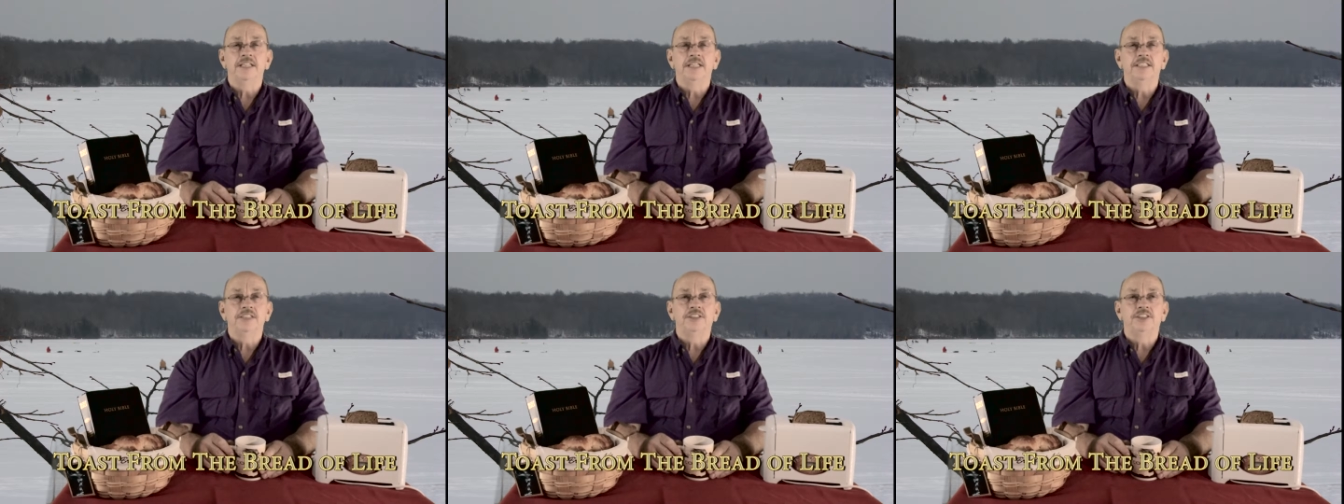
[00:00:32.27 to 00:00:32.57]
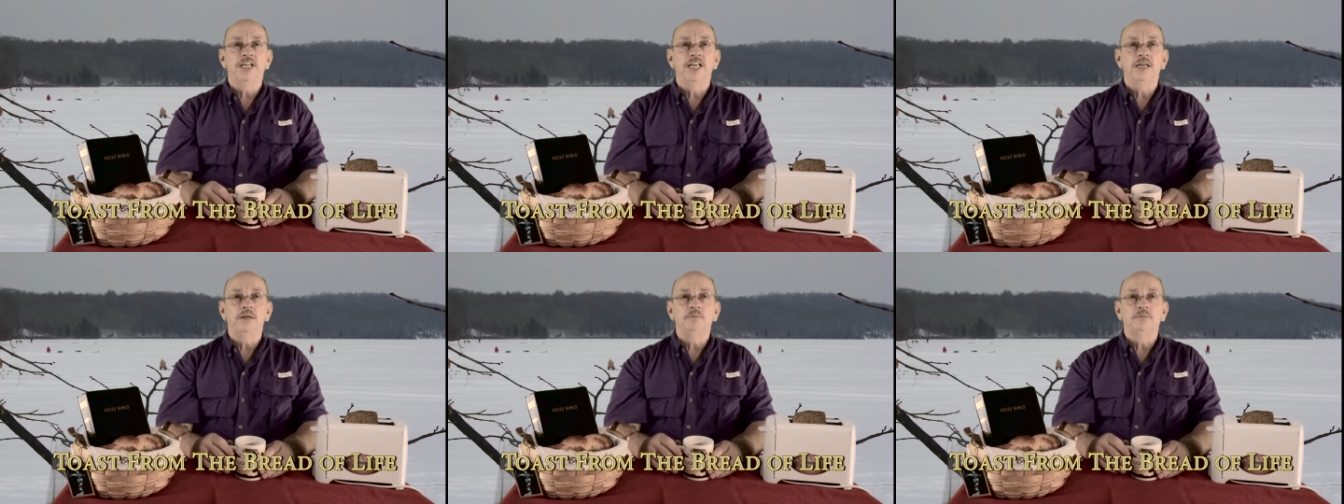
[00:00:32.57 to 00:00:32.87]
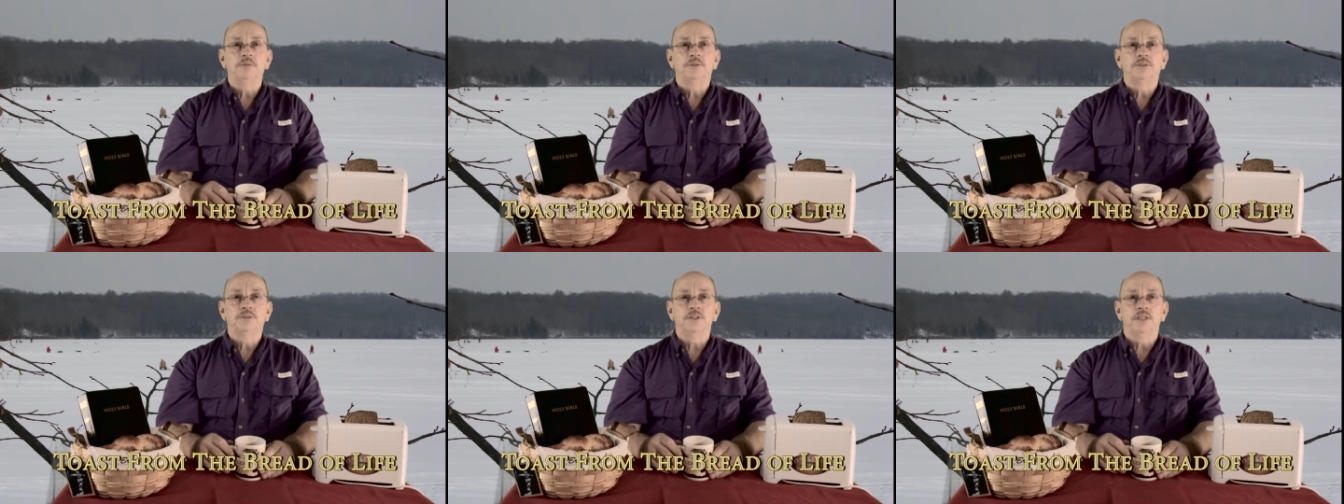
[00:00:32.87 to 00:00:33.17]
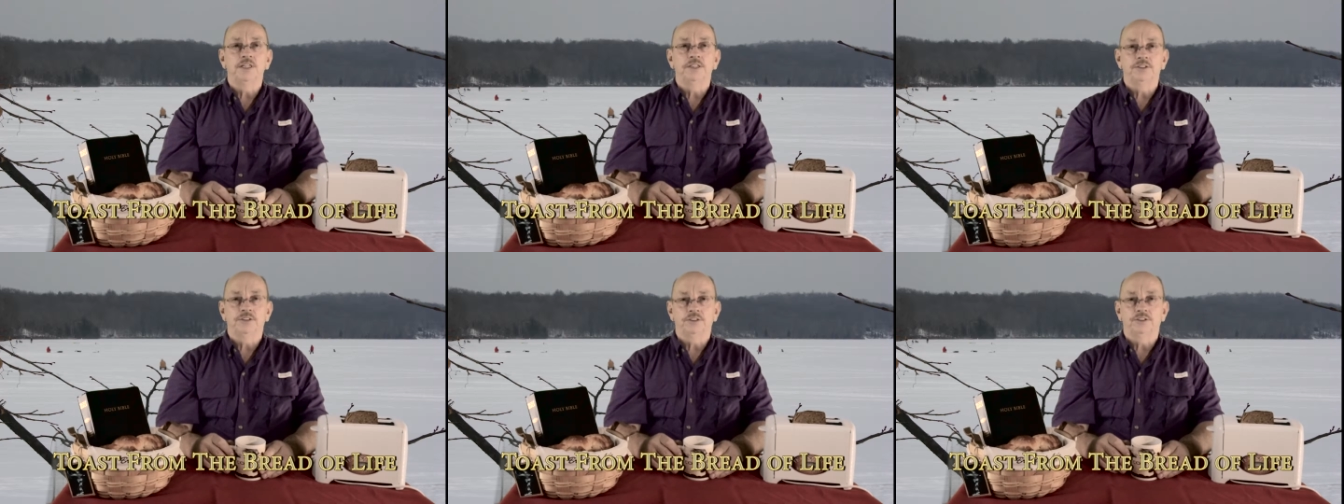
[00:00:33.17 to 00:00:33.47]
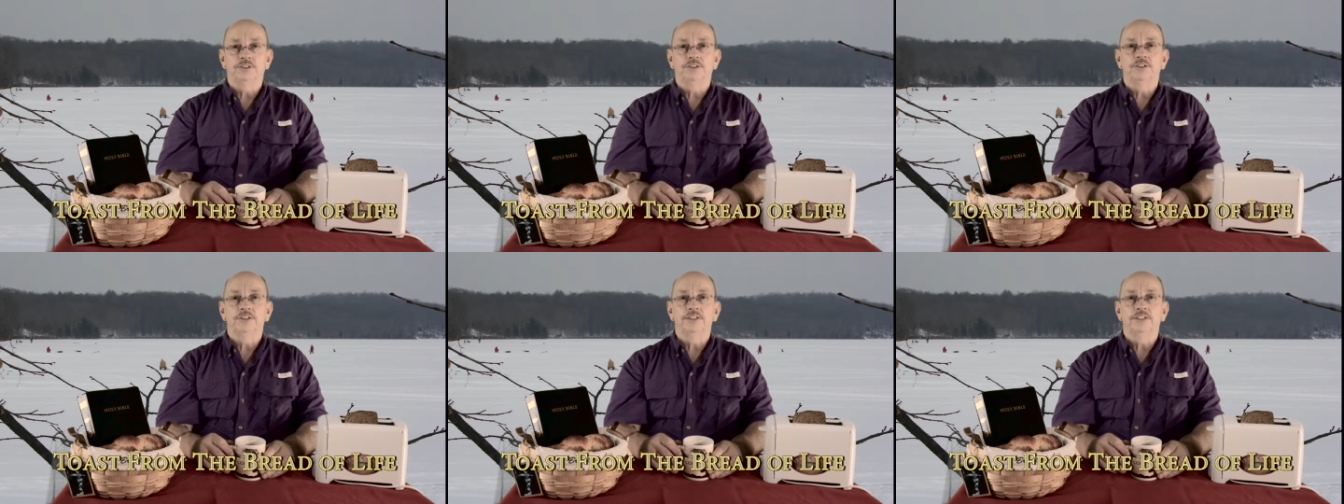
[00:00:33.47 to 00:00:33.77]
that James
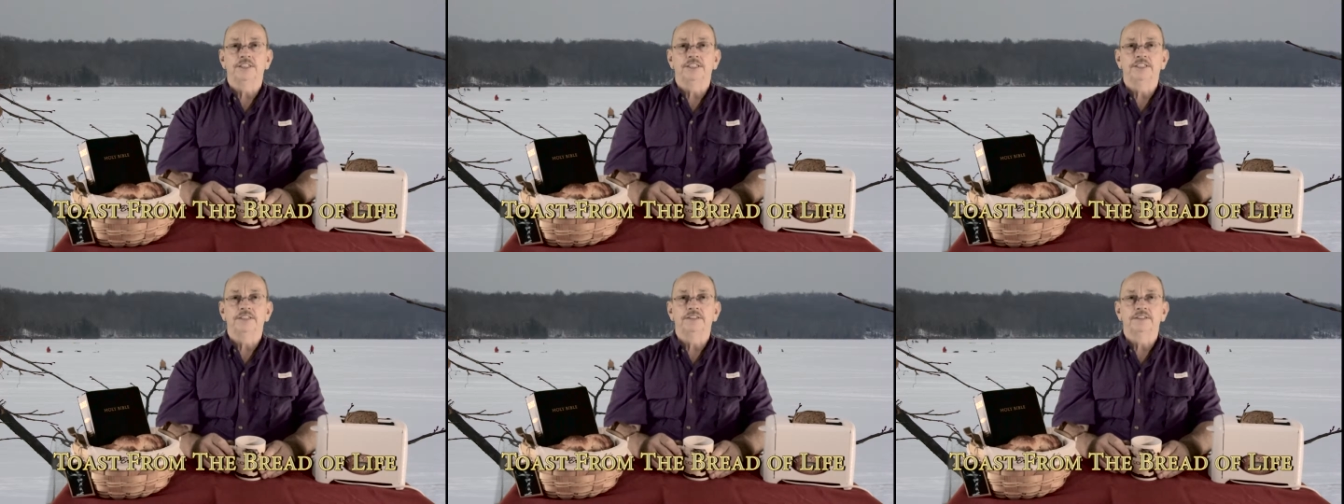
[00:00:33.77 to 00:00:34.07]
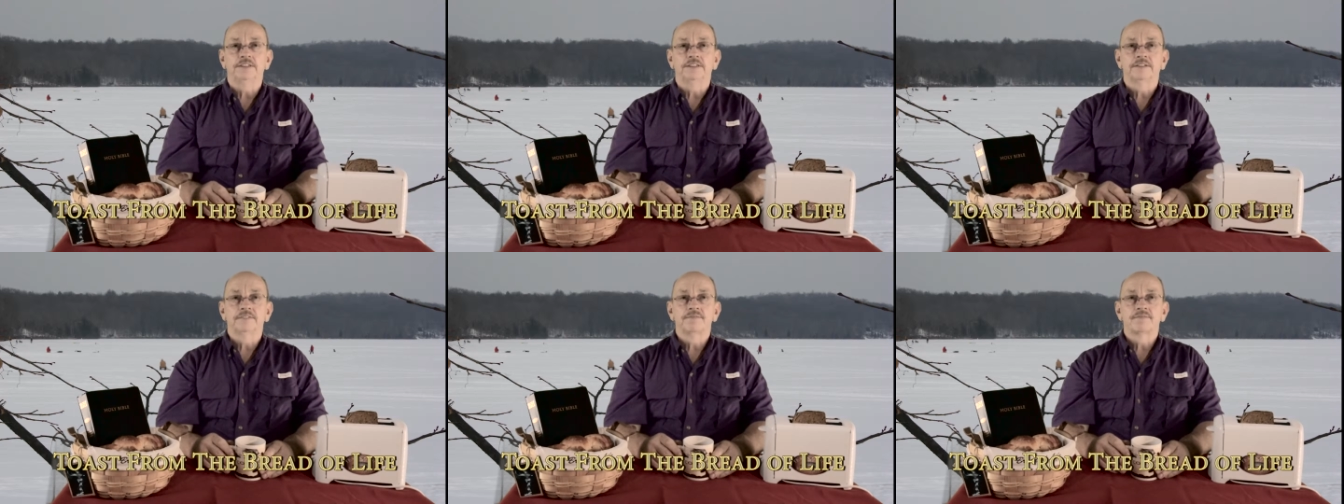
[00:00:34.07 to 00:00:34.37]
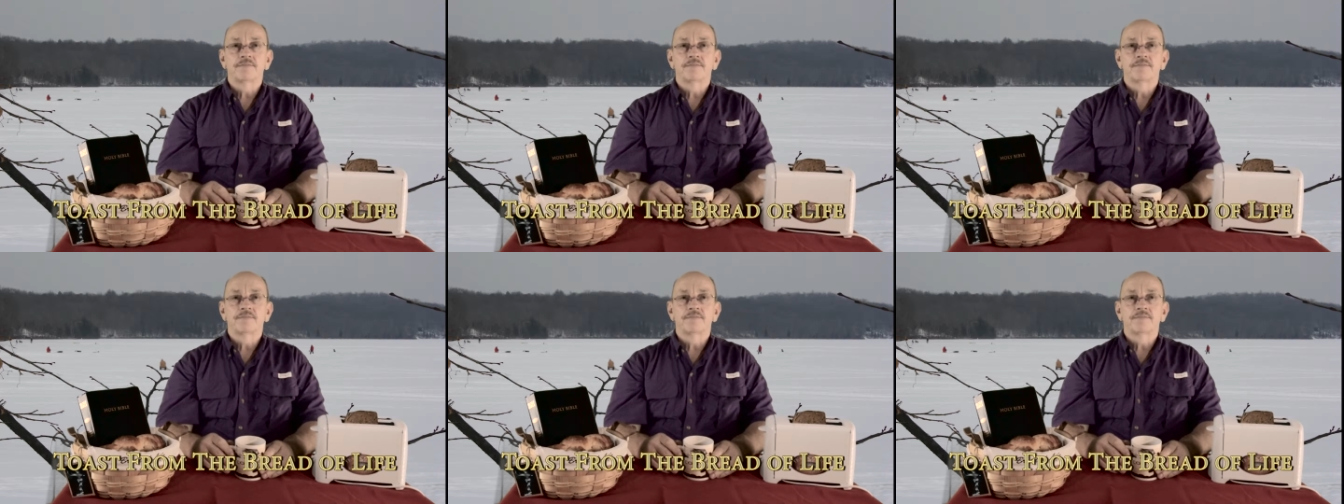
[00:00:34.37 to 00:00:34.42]
understood this.